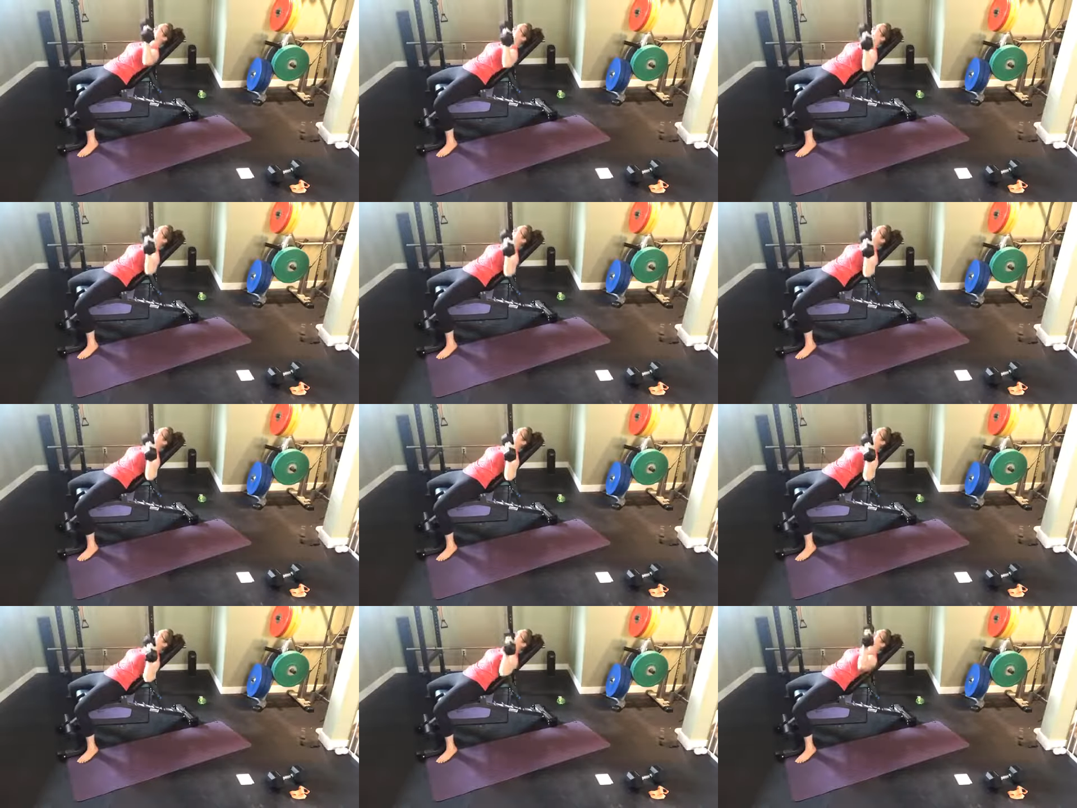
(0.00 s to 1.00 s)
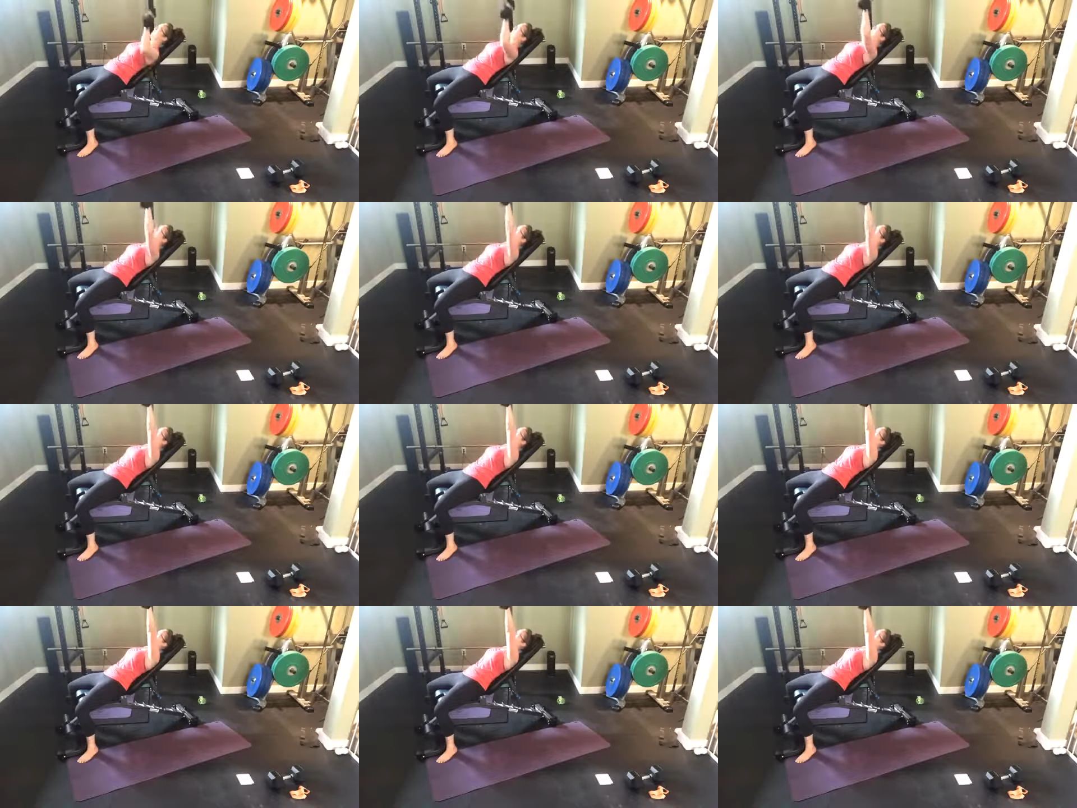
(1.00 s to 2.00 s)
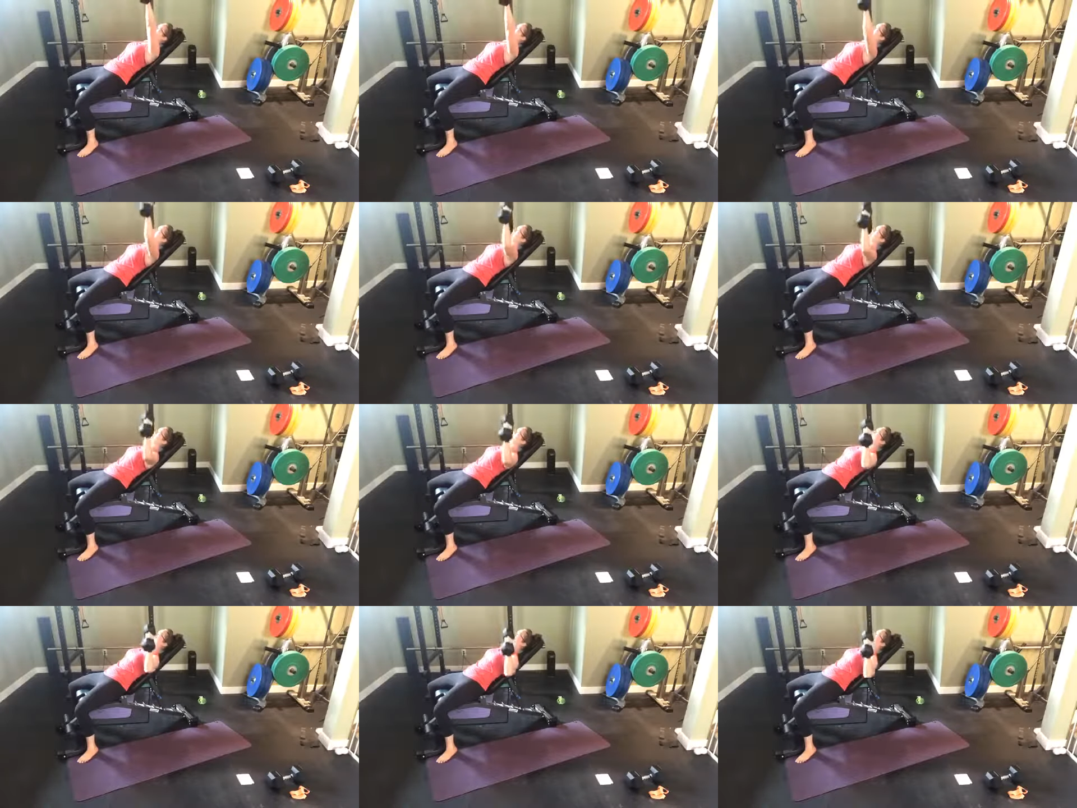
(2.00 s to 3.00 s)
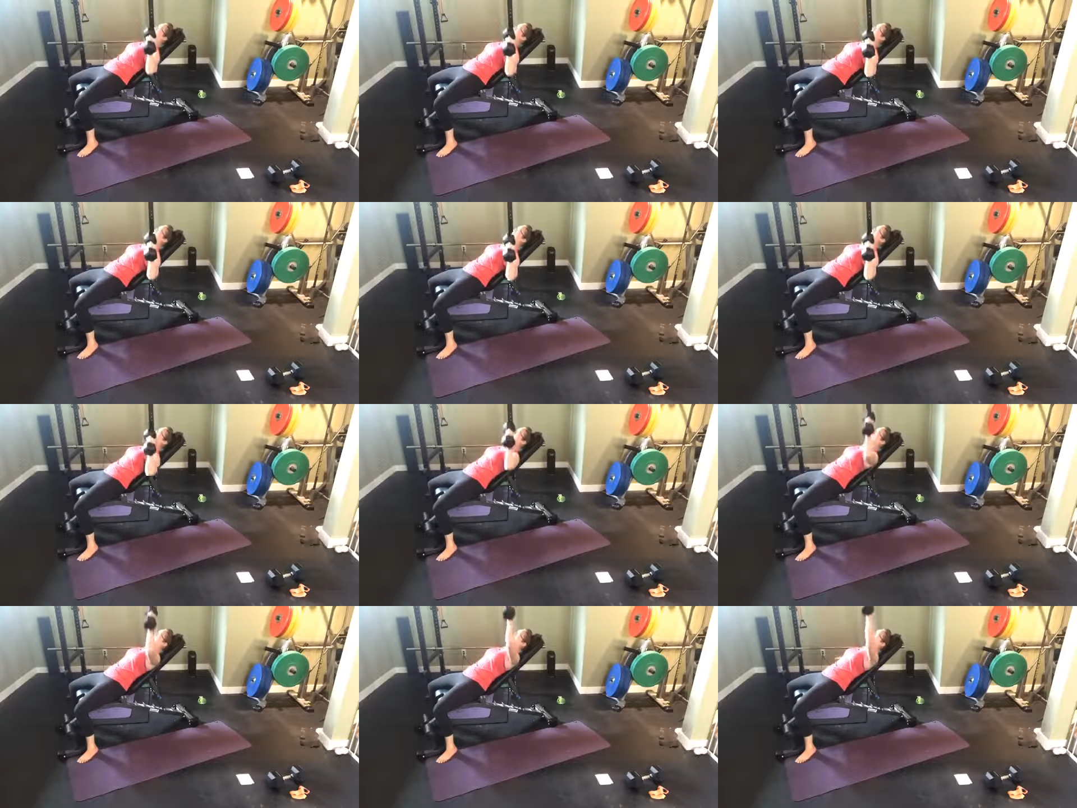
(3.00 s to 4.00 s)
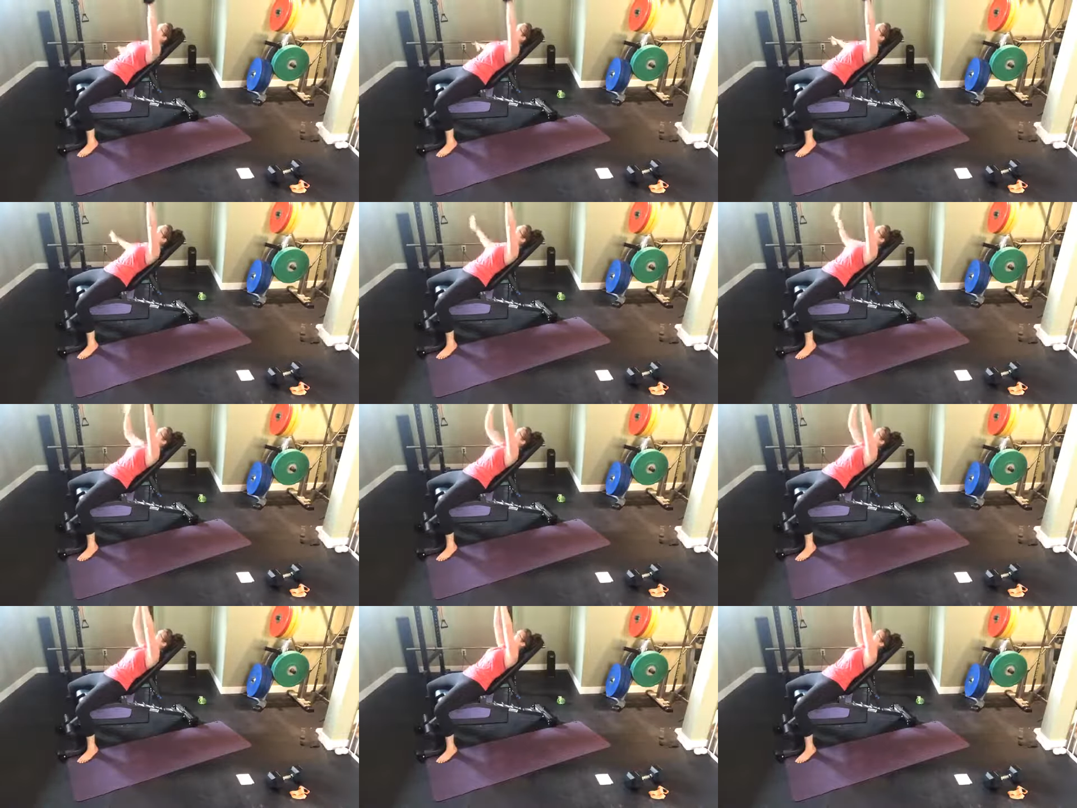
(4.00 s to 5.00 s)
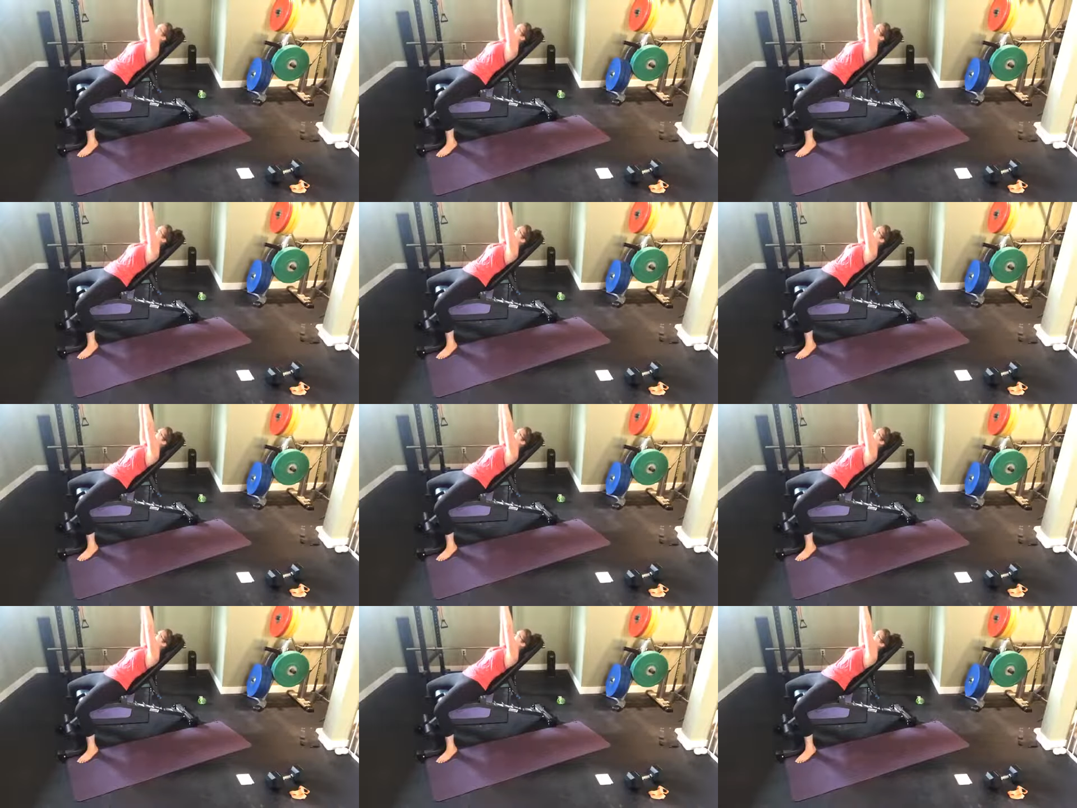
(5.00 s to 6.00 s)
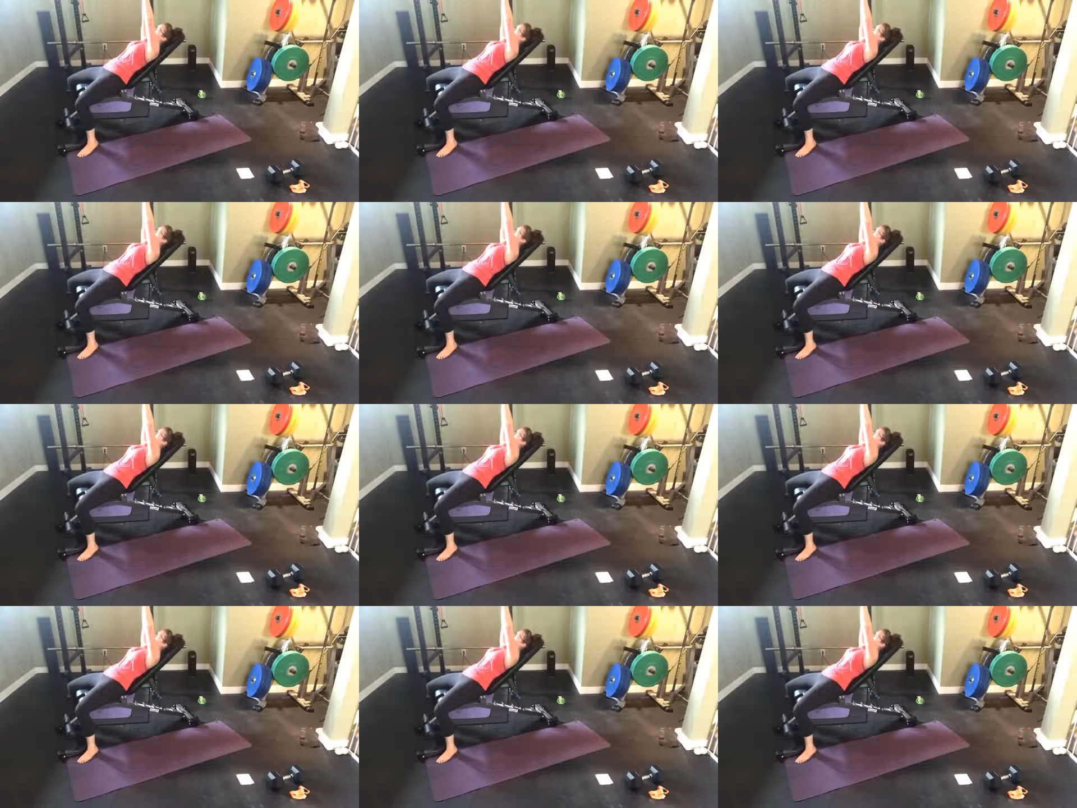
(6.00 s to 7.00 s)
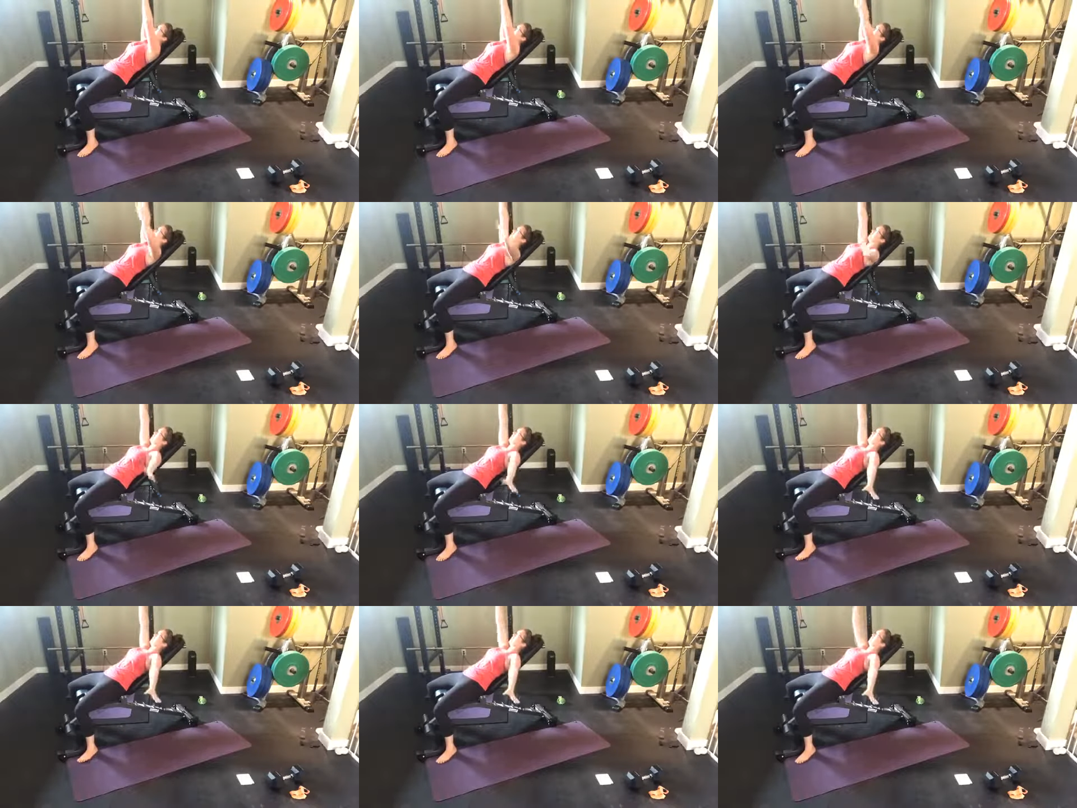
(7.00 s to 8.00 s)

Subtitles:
Nobody's mouth can be seen.